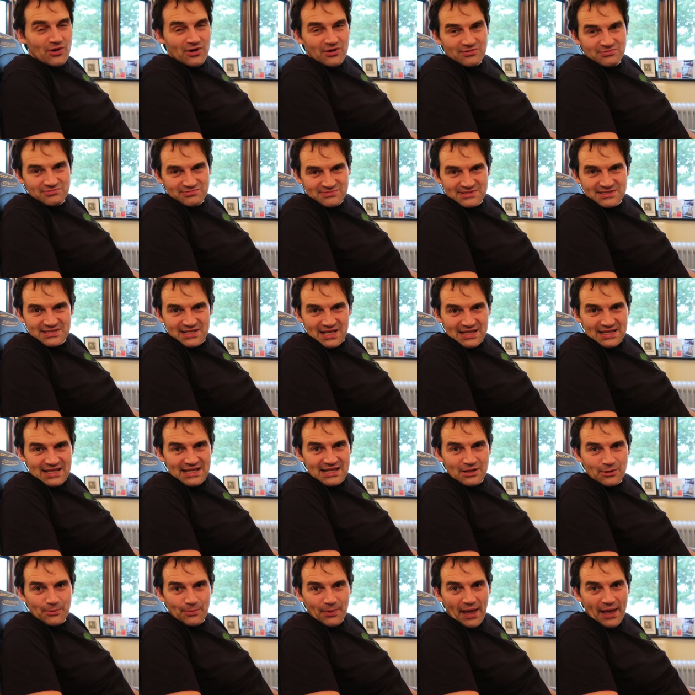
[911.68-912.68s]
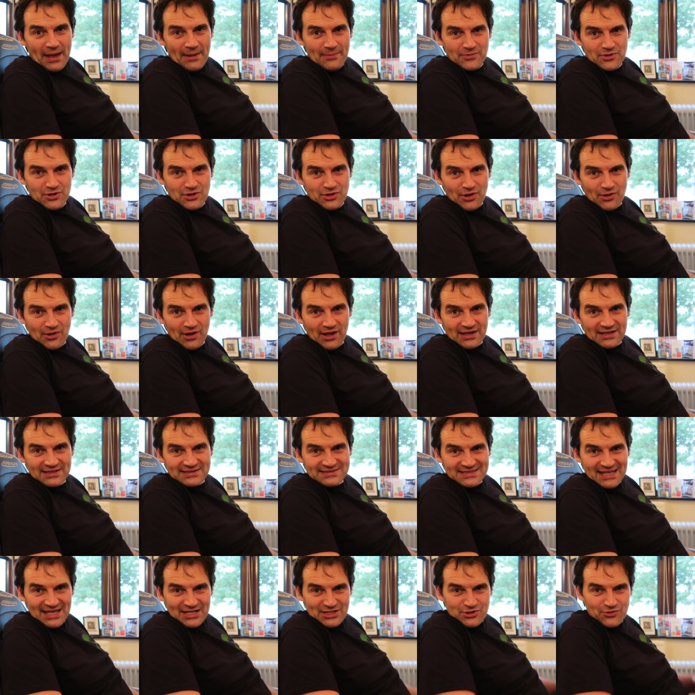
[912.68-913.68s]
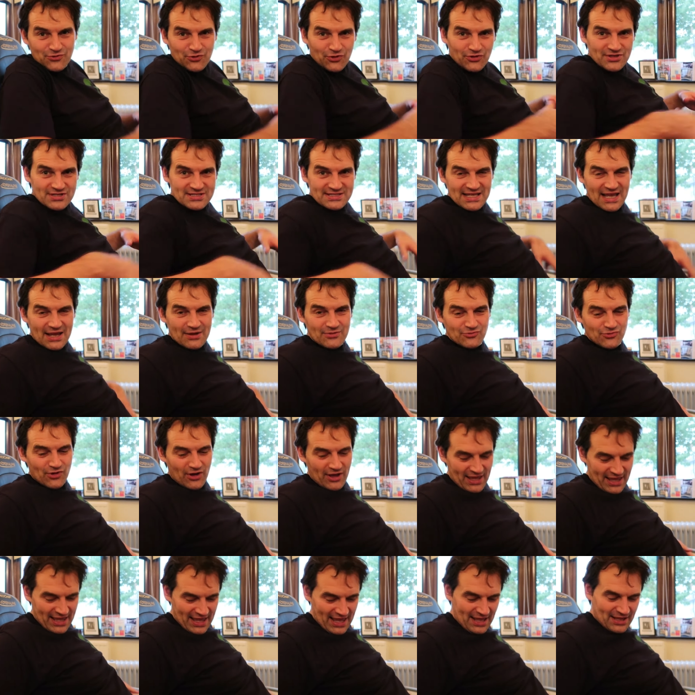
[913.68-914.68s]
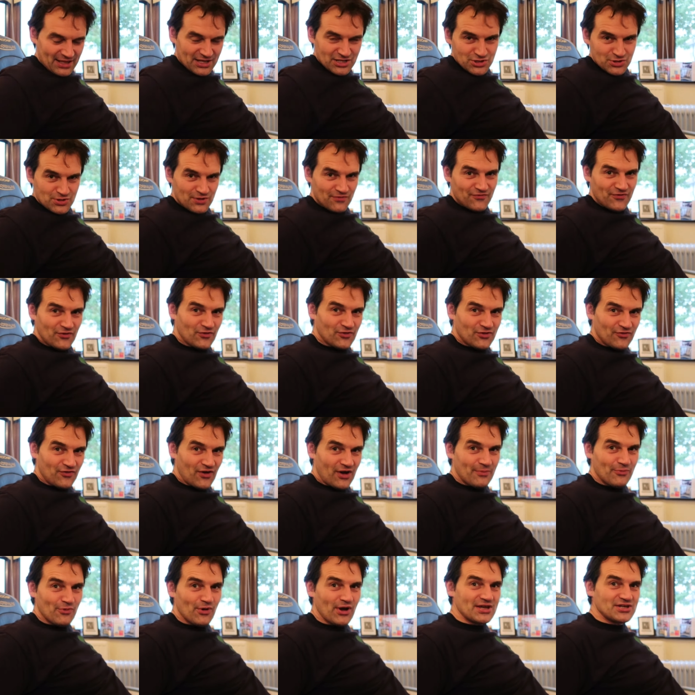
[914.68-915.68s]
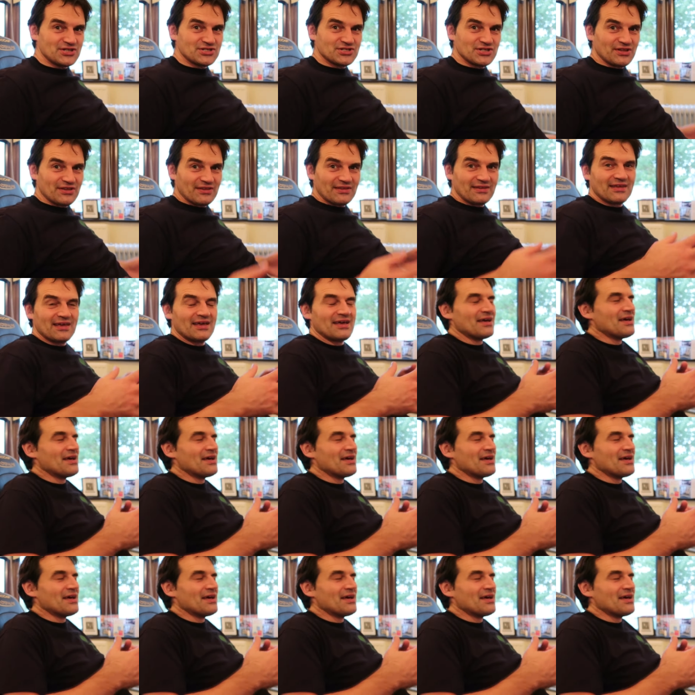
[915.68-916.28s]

Well, a little bit. You know, like I said, you've got the sound right here, because you can feel the vibration.